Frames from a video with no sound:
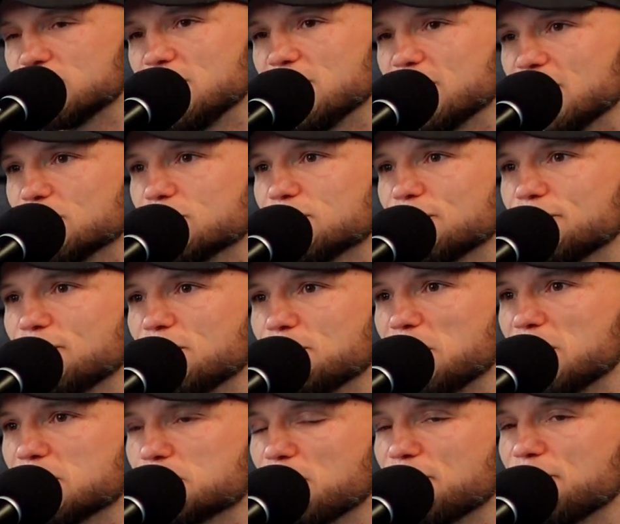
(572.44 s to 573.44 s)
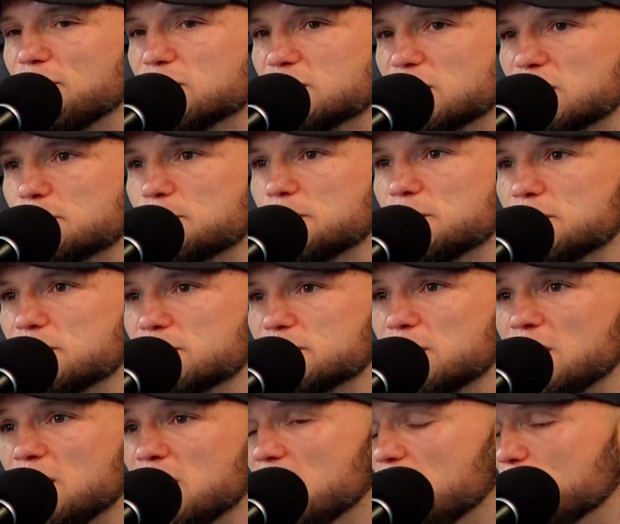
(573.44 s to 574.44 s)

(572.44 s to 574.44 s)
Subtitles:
yeah, that was my first experience.